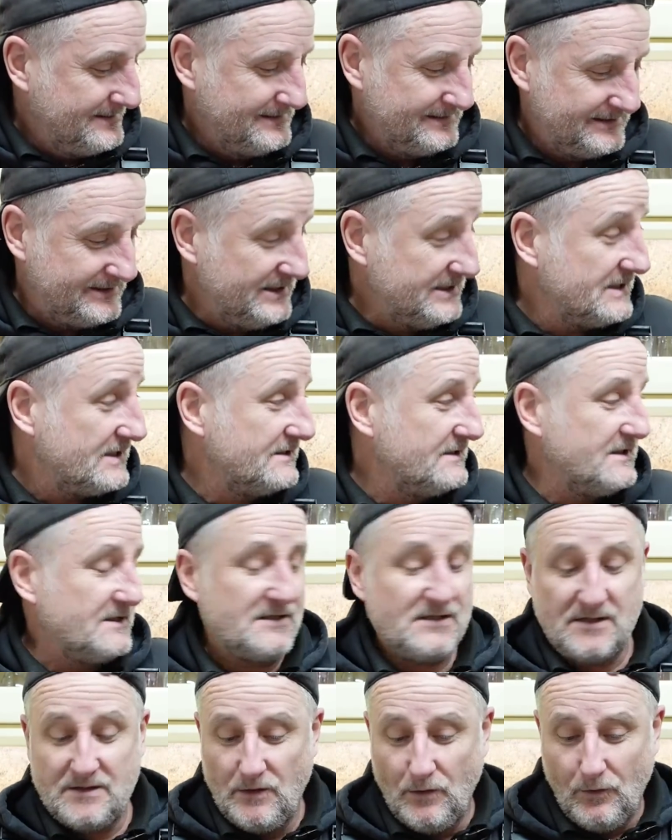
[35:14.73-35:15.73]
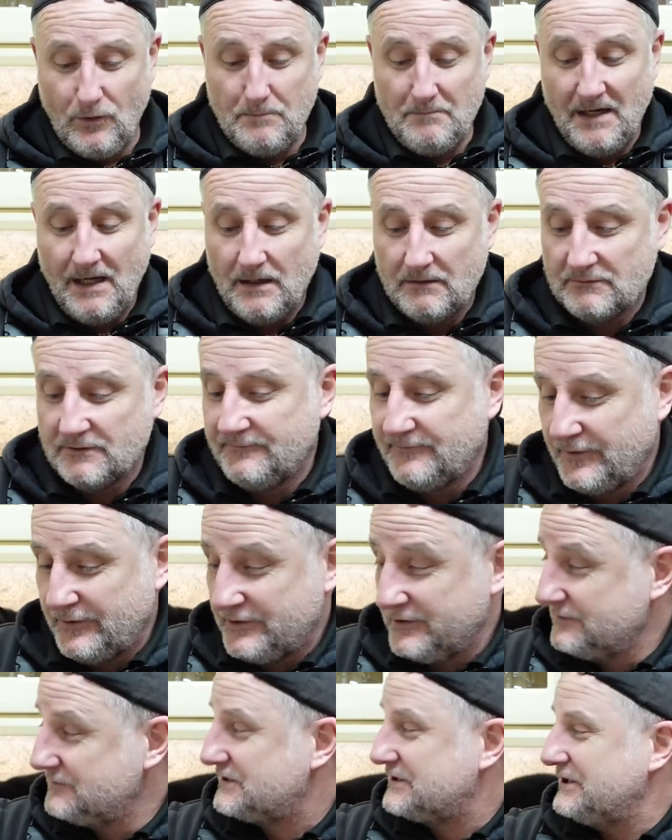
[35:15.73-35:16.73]
Just because it's a lawnmower review,
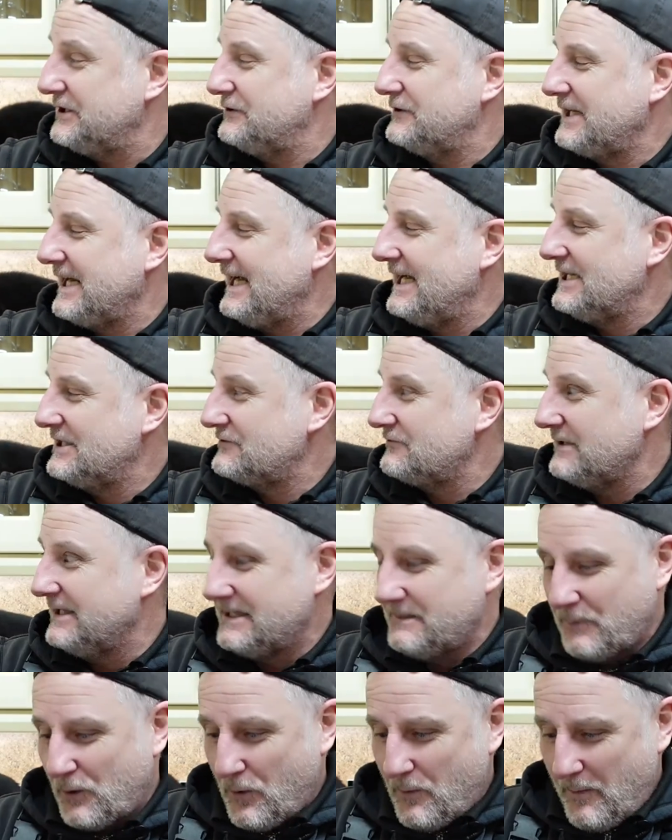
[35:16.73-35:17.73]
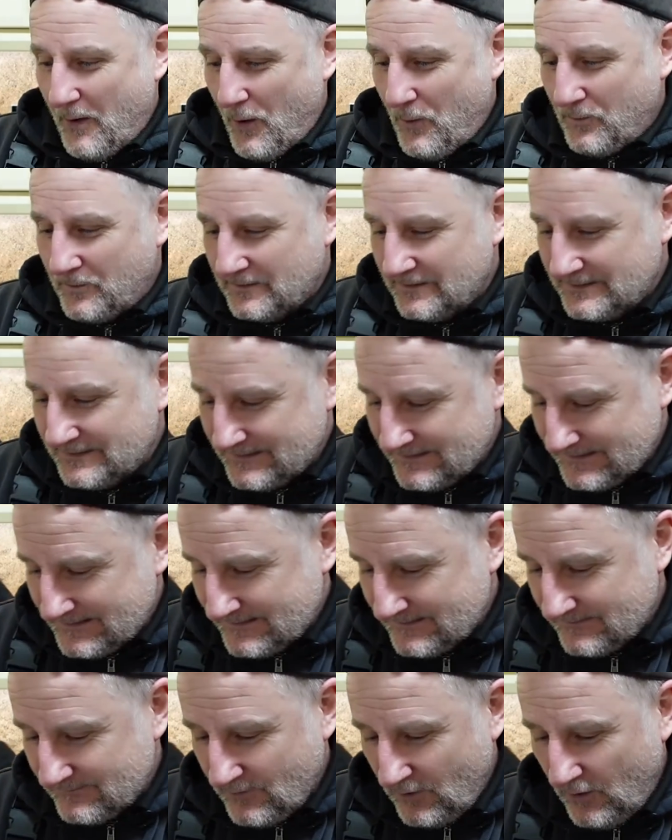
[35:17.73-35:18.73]
you'll still get a treat, boo-boo.
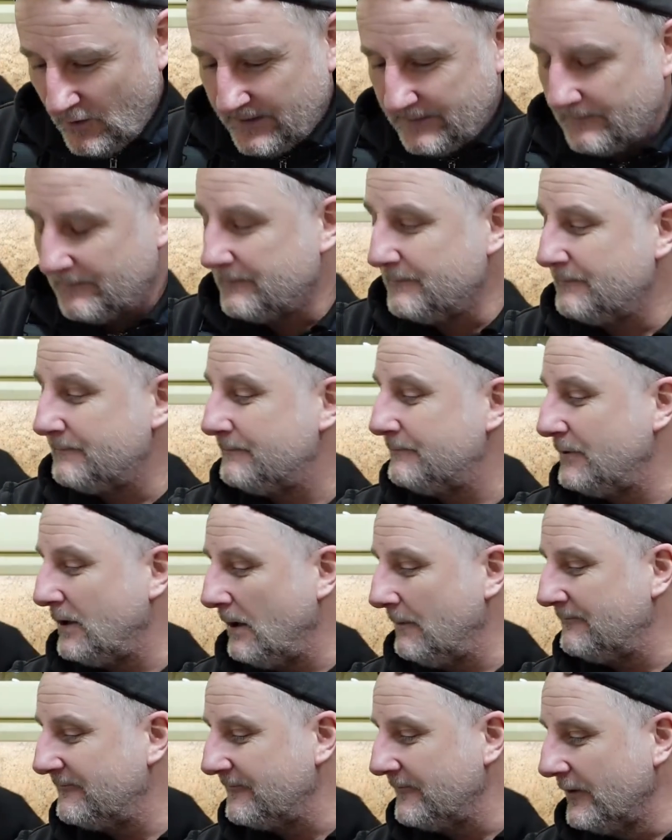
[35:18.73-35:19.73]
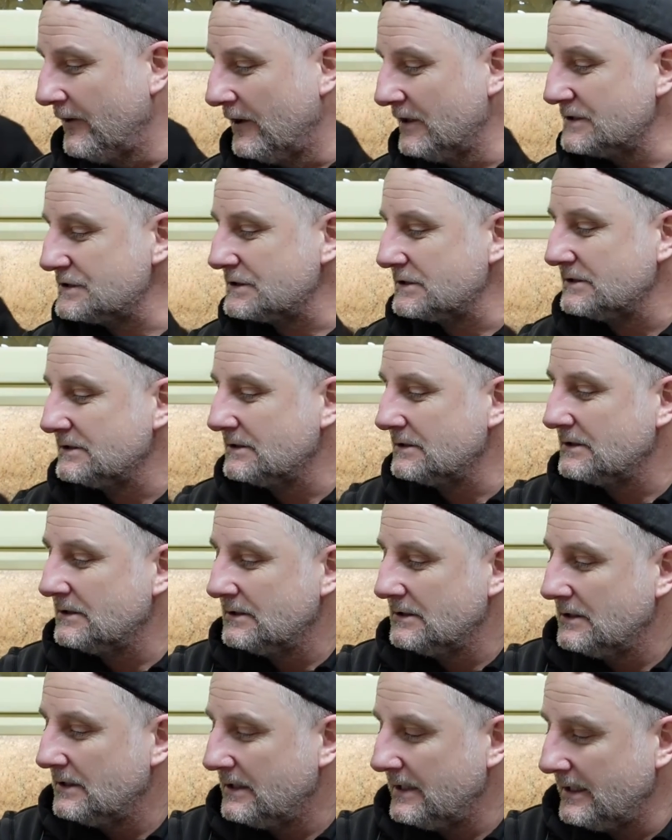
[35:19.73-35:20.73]
Right, Bob first.
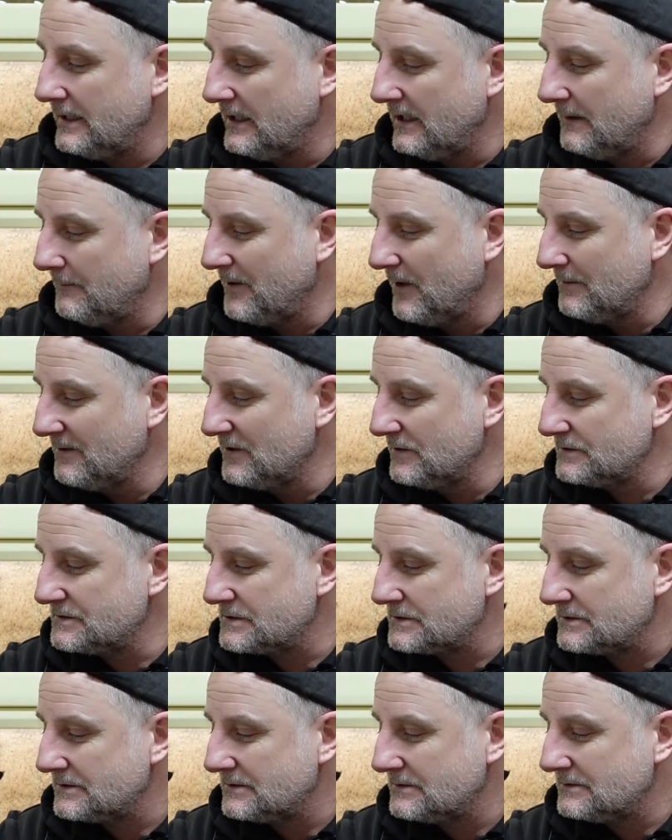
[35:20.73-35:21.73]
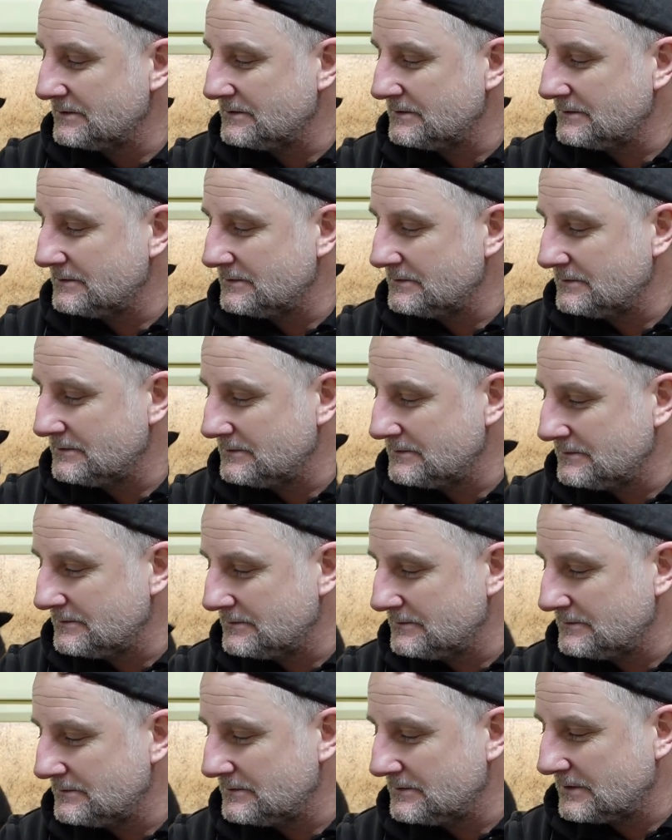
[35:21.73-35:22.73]
Hey, our Bubbles.
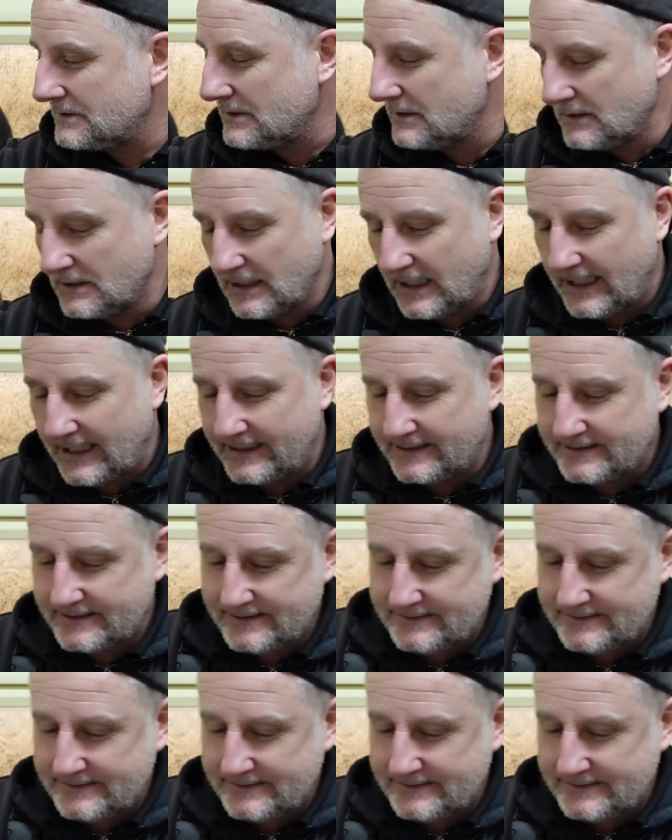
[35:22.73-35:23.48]
Good lad.